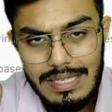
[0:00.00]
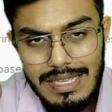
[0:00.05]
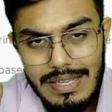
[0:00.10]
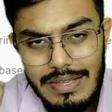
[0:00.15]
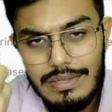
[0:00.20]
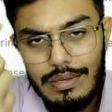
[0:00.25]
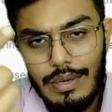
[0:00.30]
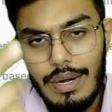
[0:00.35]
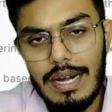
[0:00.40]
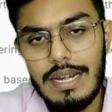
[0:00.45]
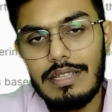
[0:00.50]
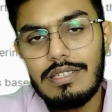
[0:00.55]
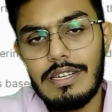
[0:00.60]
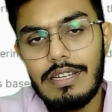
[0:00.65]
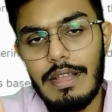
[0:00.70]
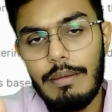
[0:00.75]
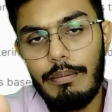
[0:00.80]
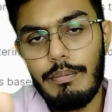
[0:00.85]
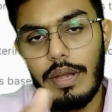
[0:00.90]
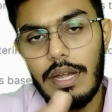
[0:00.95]
strategy
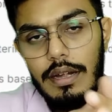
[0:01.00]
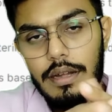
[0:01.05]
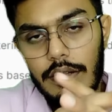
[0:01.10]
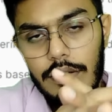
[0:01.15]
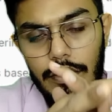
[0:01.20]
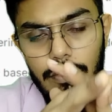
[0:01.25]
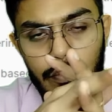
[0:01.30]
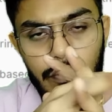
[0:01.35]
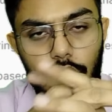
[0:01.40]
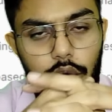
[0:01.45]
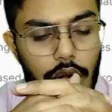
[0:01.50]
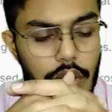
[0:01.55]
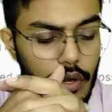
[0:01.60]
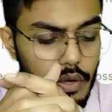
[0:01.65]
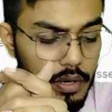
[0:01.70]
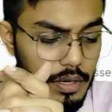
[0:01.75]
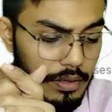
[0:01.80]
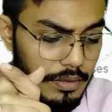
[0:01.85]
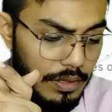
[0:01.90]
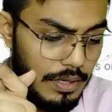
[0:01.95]
template for
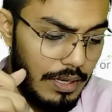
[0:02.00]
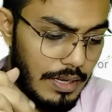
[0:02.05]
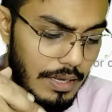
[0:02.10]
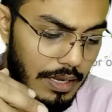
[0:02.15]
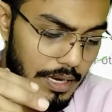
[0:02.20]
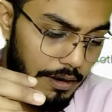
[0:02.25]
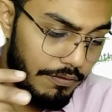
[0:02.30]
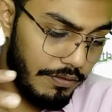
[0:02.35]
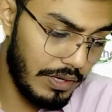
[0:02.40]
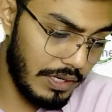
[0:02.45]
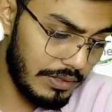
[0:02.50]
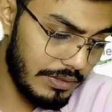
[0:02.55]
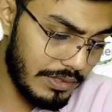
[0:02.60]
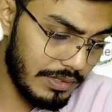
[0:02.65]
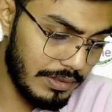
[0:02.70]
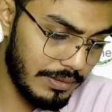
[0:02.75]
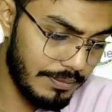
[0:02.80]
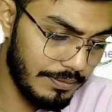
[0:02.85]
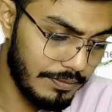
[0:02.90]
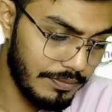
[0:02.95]
your reference.